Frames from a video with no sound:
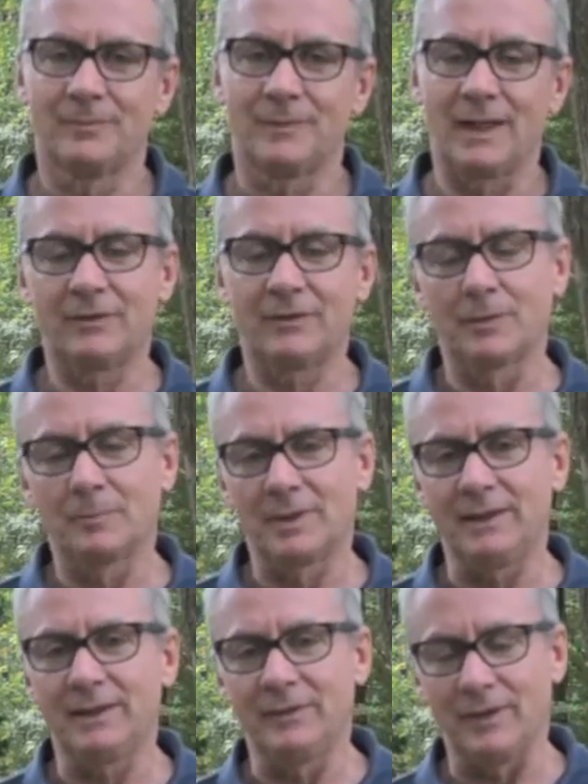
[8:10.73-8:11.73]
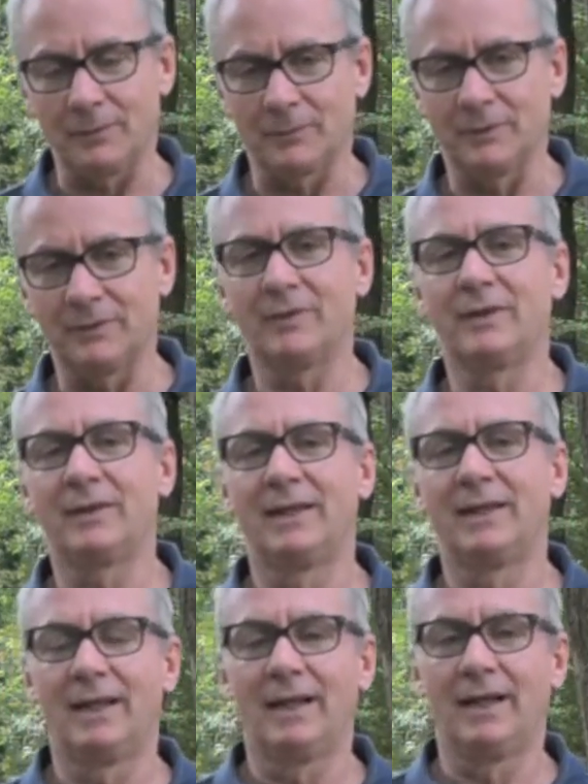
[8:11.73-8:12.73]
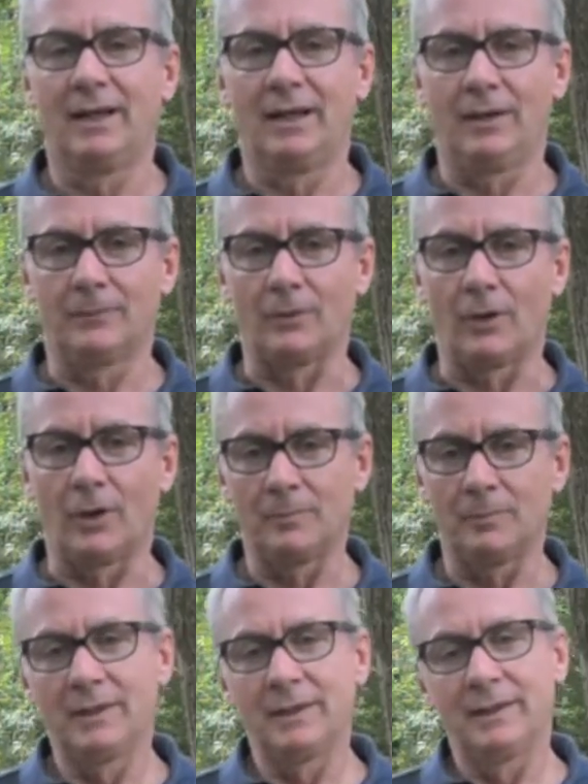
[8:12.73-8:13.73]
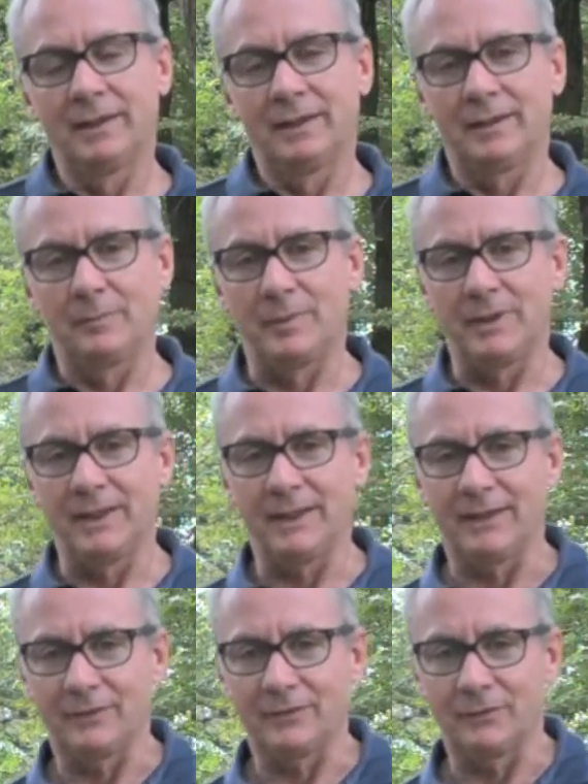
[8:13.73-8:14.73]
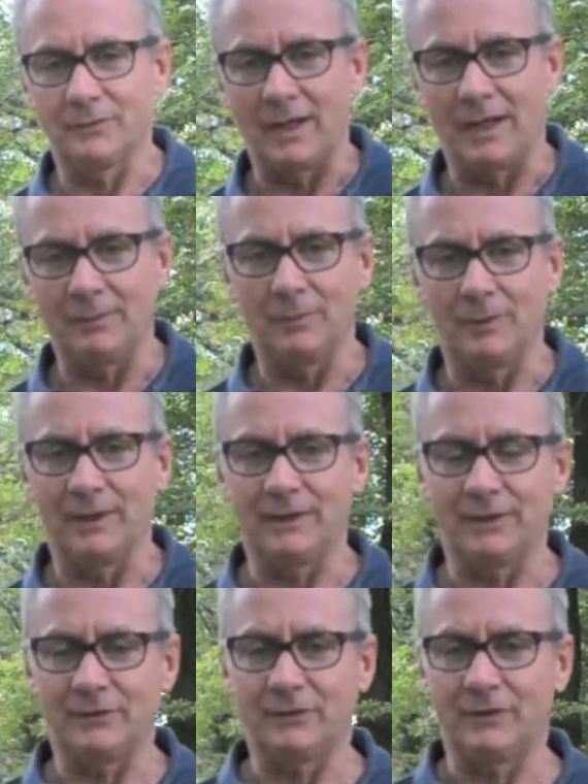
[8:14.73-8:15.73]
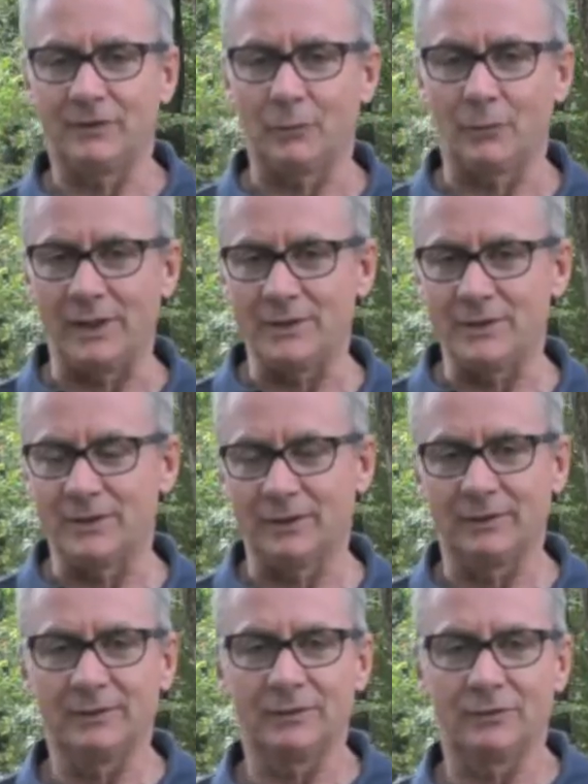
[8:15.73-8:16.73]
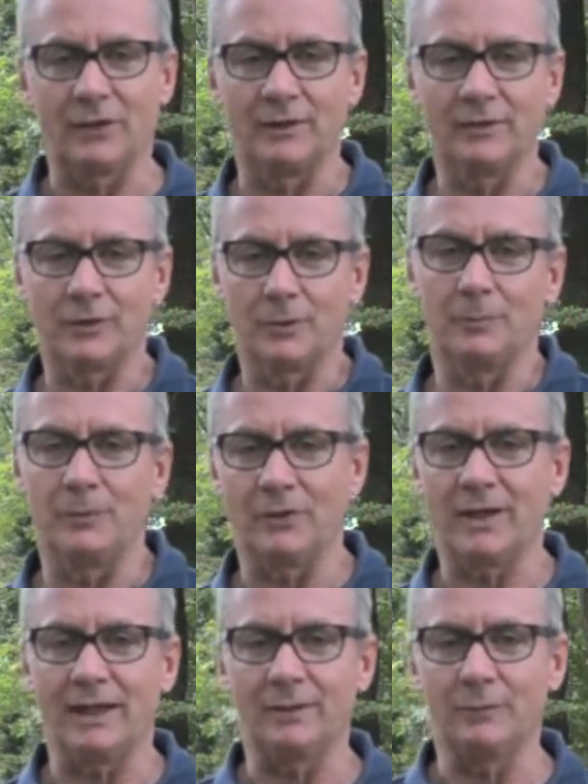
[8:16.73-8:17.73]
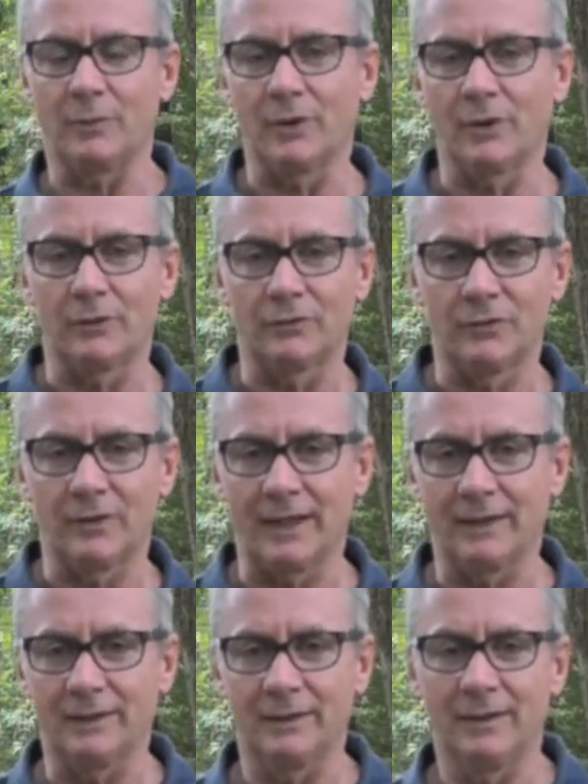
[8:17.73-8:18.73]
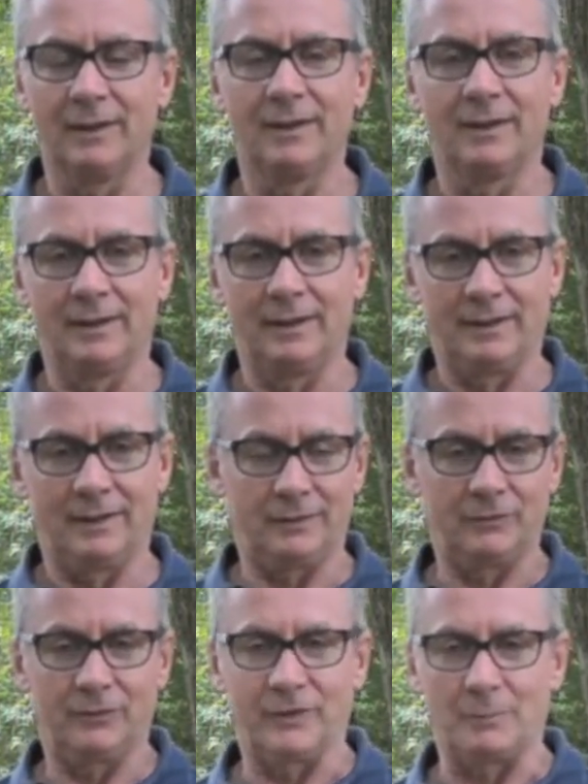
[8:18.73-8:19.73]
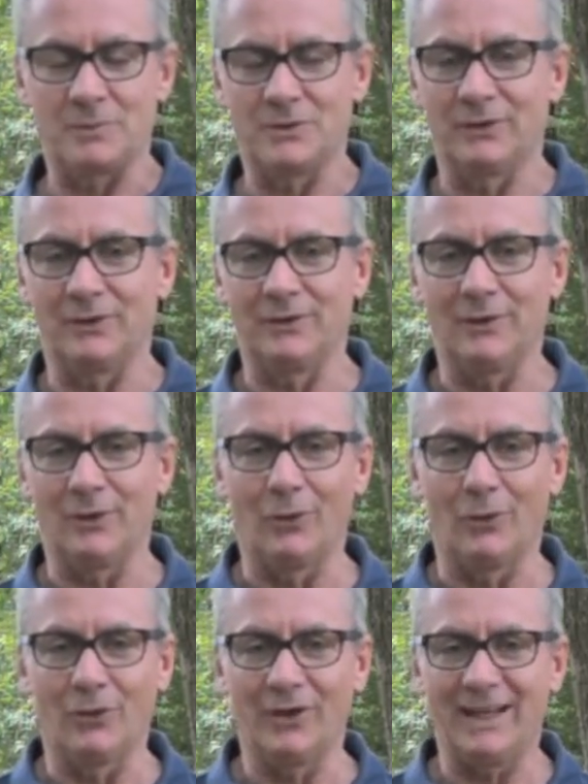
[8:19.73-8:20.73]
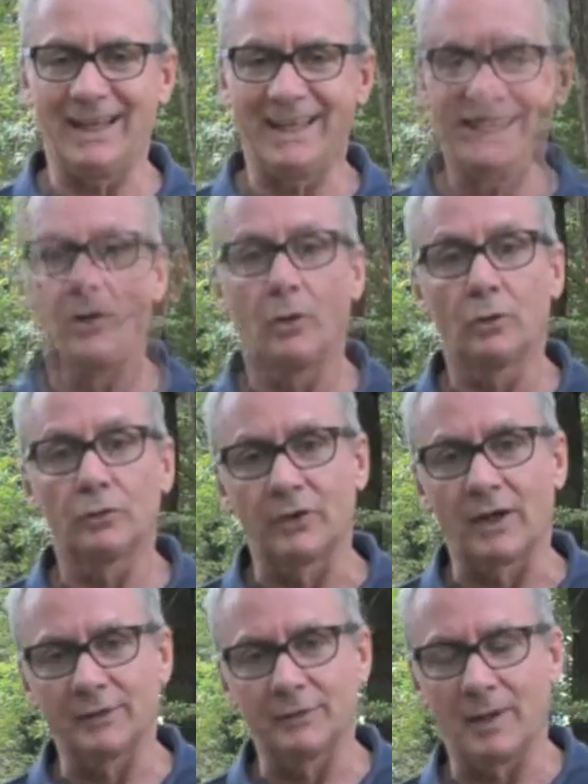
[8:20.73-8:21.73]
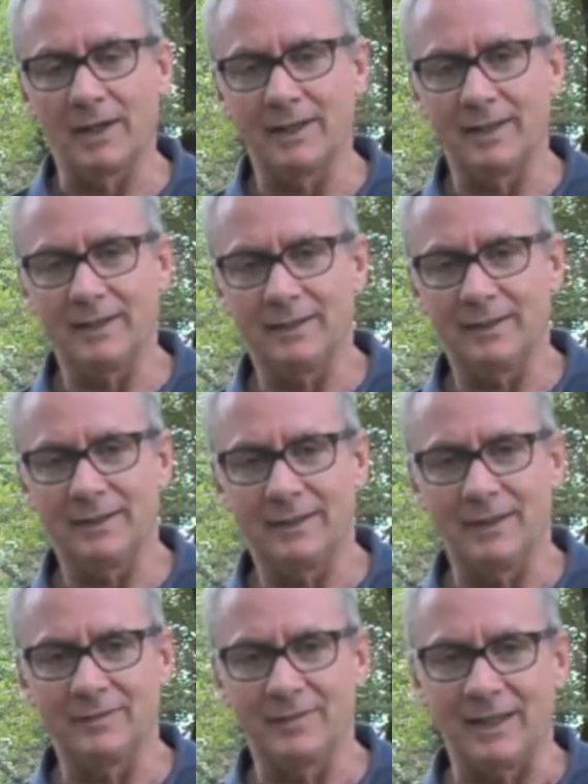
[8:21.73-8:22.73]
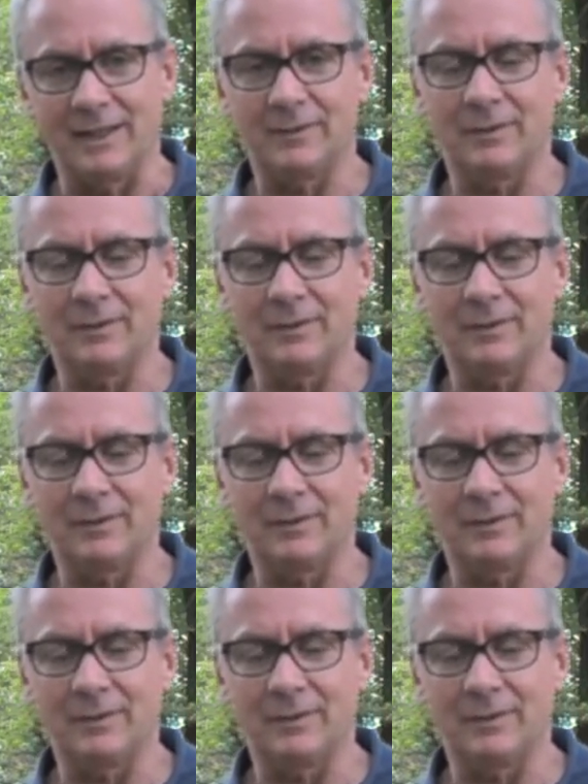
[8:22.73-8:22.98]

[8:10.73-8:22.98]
It's completely different from being in a survival English situation, trying to communicate with a hotel reception or trying to buy a ticket